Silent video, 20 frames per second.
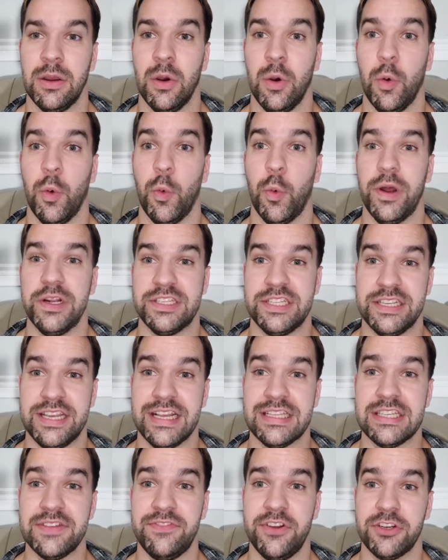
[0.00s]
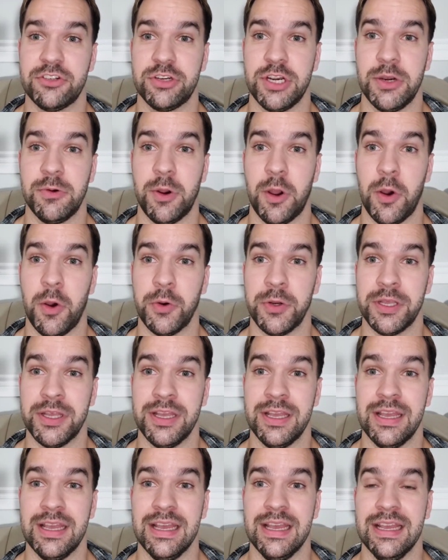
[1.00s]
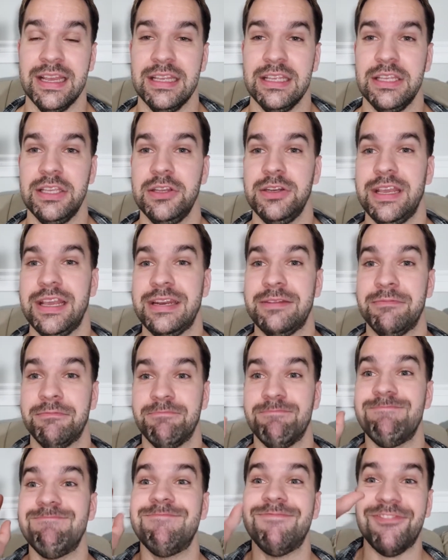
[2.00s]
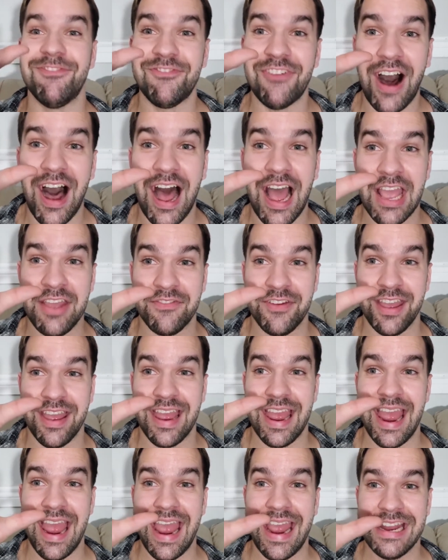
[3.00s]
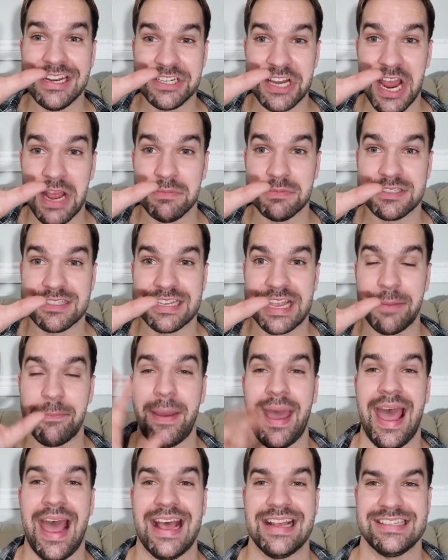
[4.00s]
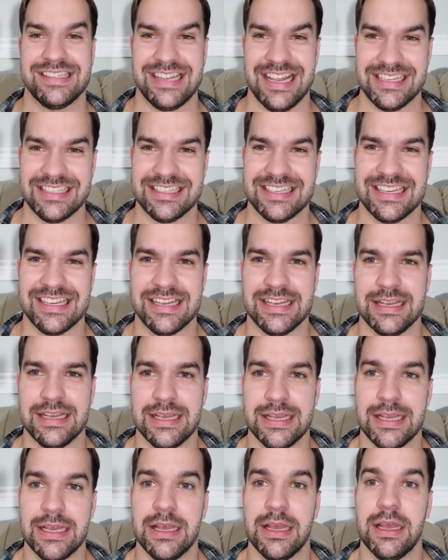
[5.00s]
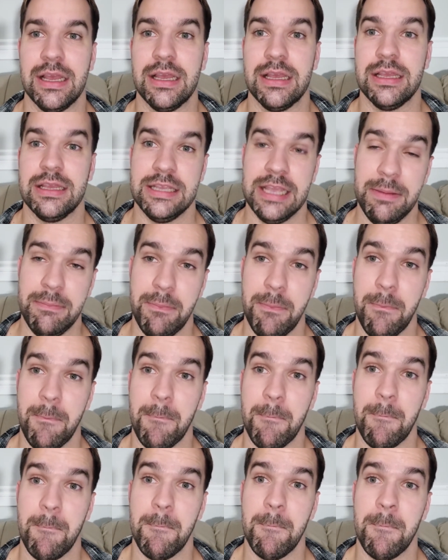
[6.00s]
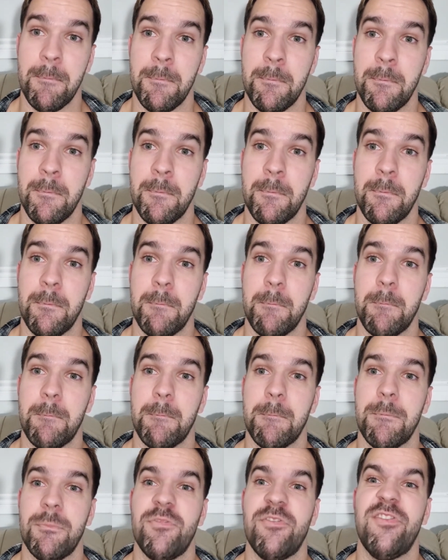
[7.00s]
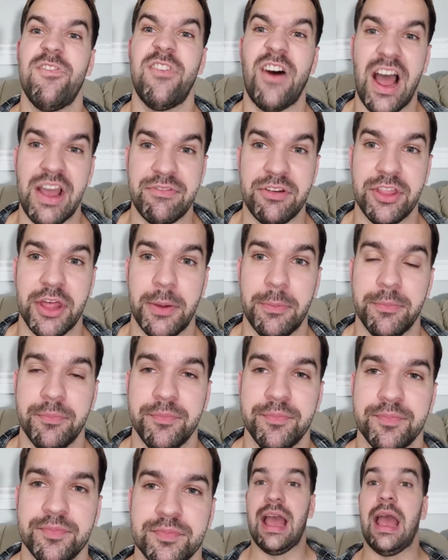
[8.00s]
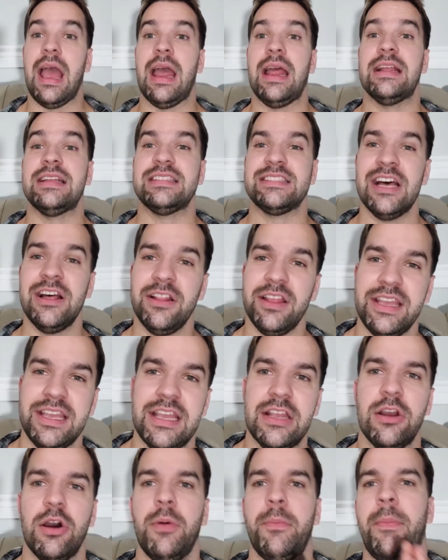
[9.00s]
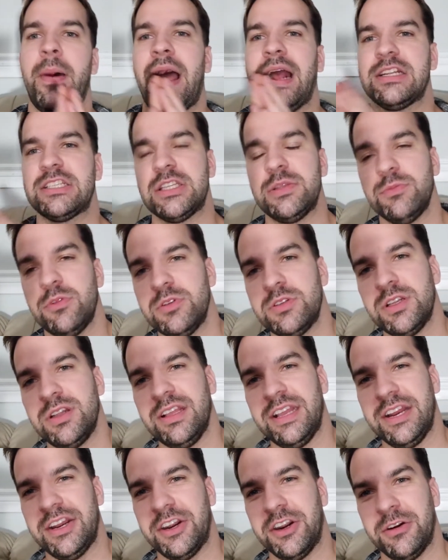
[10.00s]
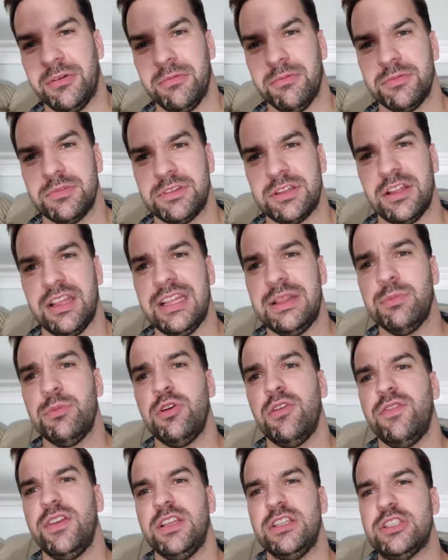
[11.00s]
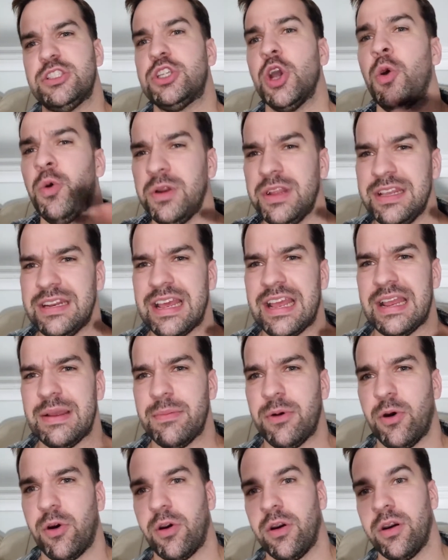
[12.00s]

Once you get to Victory Road, you need 5 HMs to get past it. Yep, 5 of them. And it's not like you can go back to the move deleter, delete the move you don't need anymore,